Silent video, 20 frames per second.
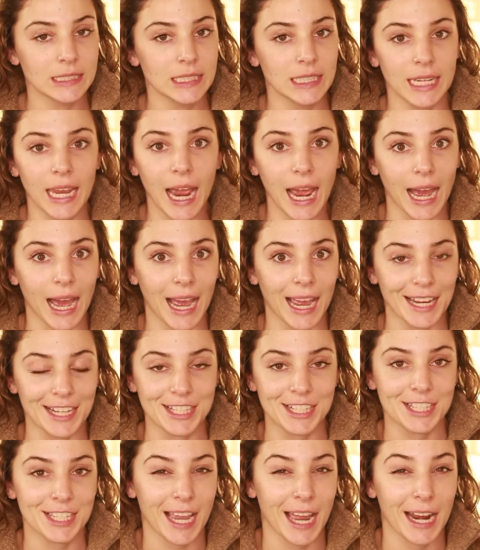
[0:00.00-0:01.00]
yeah, I
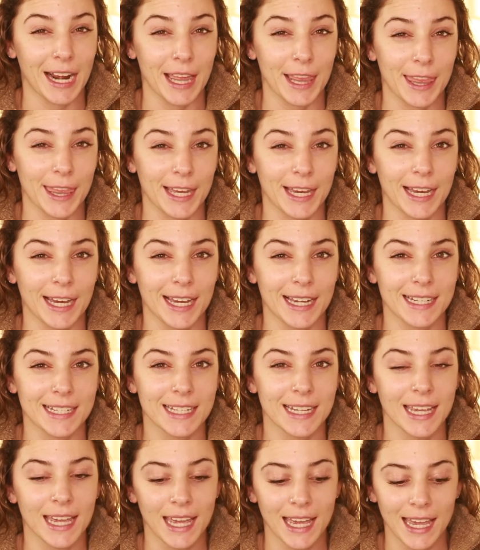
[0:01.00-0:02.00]
just kind of
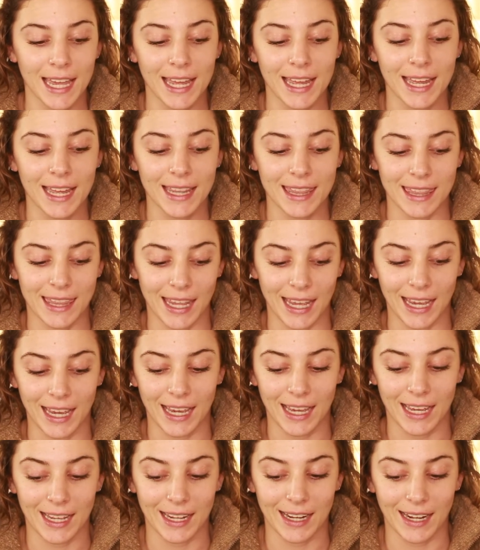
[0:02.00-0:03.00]
thought
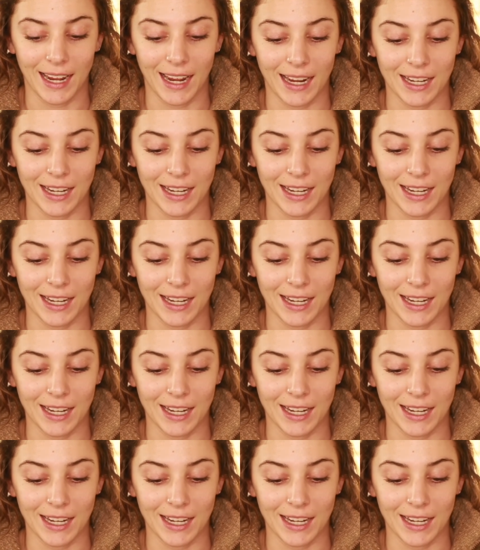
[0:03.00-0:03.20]
that